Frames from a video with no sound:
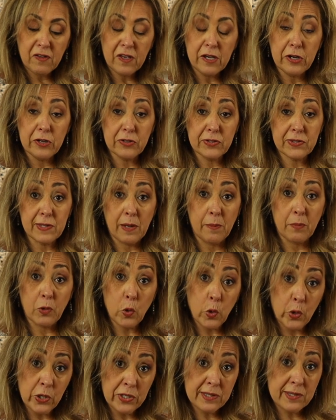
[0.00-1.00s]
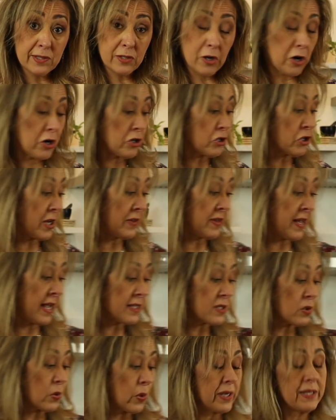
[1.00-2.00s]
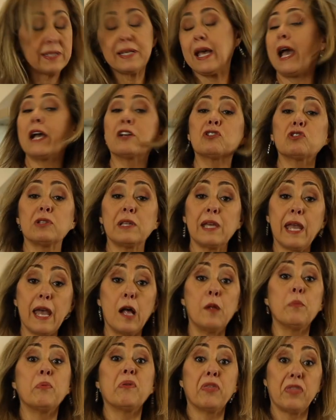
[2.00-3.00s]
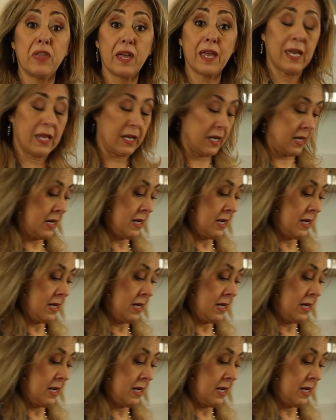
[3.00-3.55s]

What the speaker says: here some cornstarch, and that's going to actually help thicken